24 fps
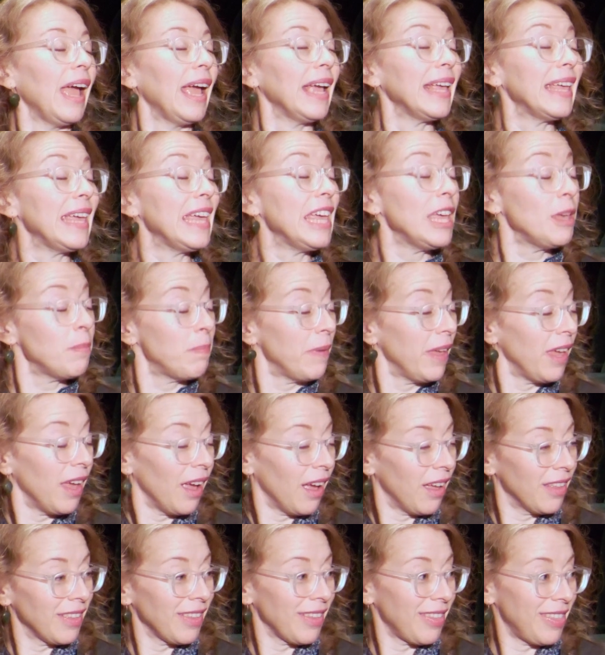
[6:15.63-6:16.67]
And keeping
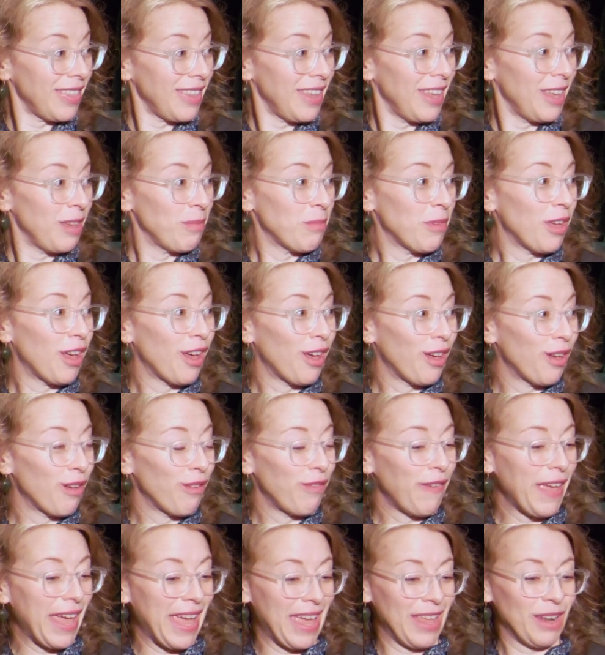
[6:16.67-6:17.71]
on the theme
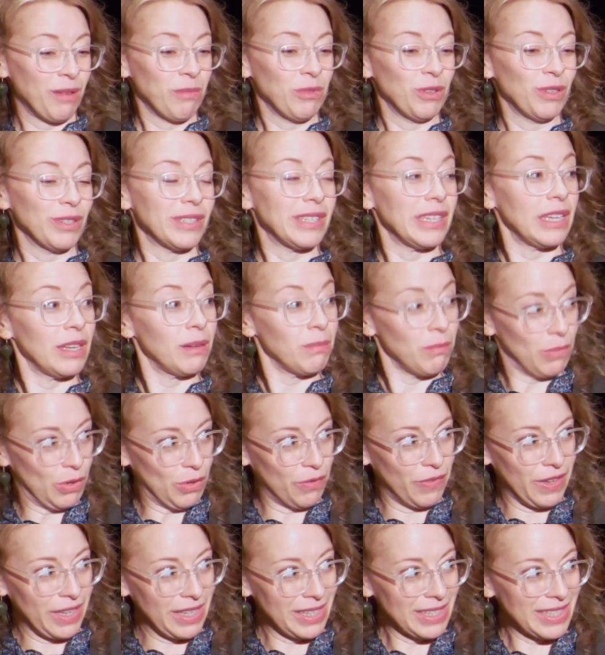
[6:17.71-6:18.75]
of animals in
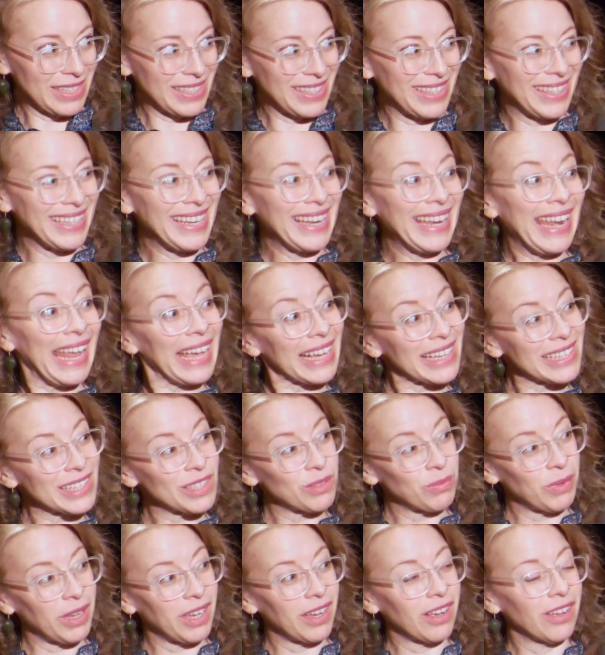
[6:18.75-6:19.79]
movies, the
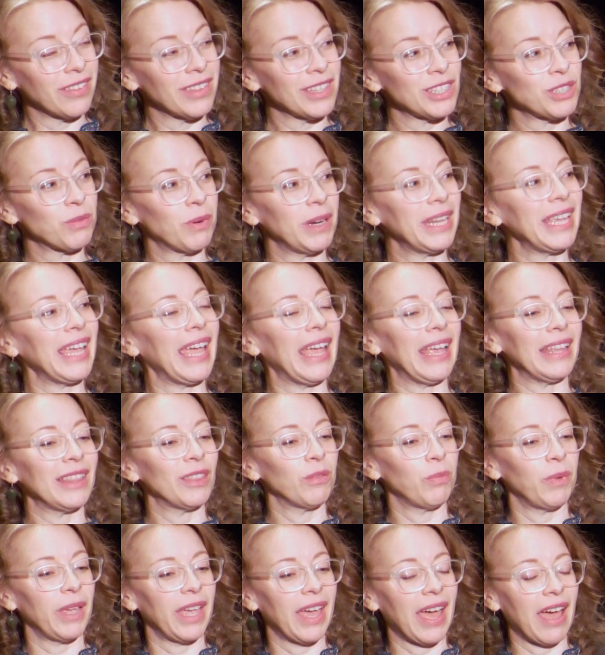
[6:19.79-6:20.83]
next week on the
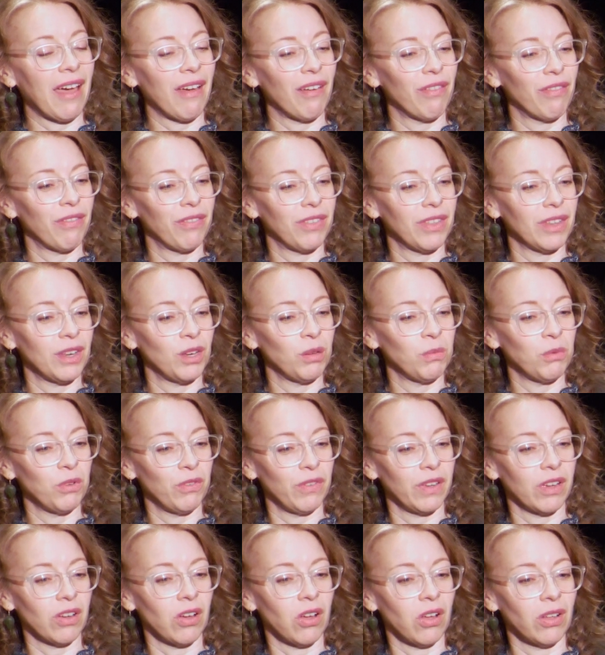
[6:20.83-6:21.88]
28th, we have the new
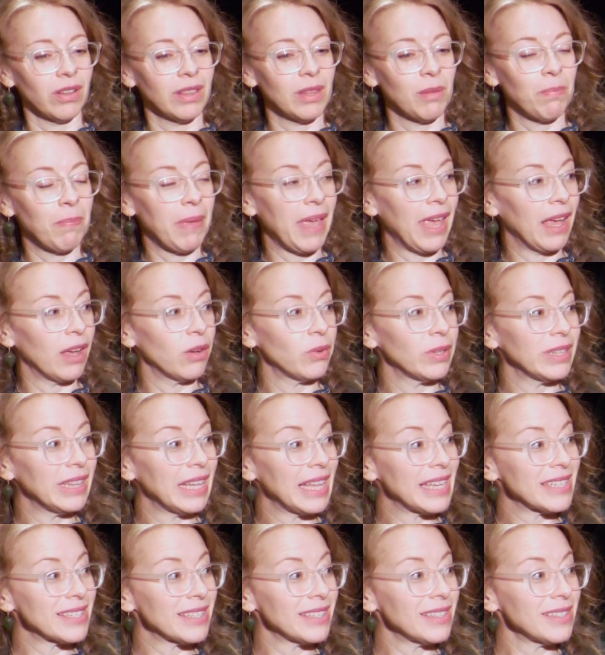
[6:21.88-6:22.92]
movie called The Penguin
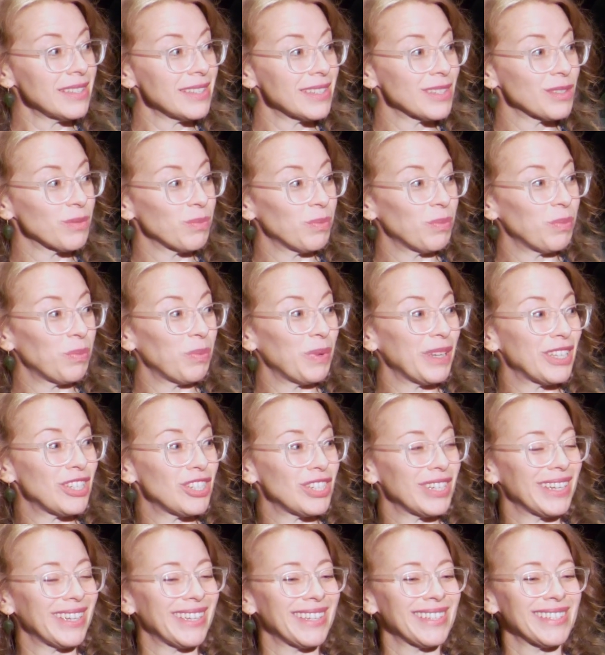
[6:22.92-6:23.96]
Lessons, which
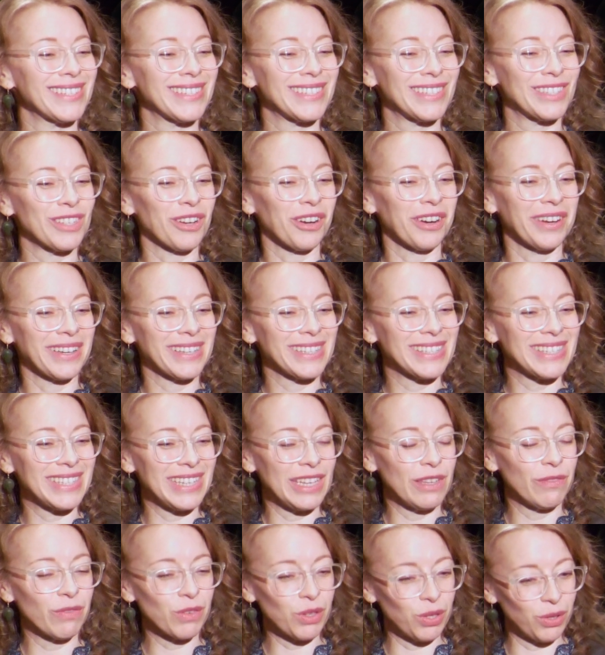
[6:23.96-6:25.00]
is starring
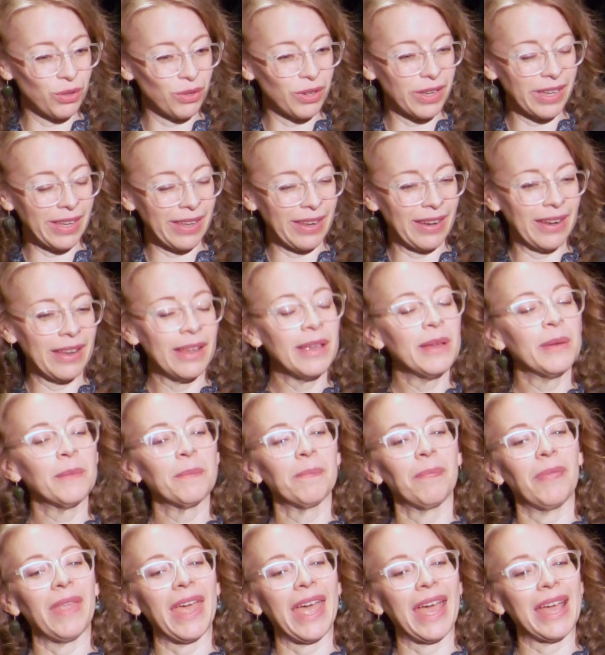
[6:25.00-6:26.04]
Steve Coogan
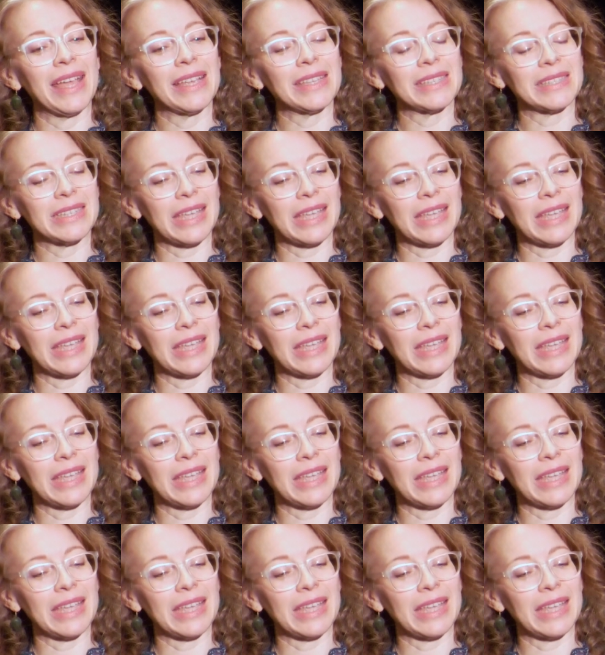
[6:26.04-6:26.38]
as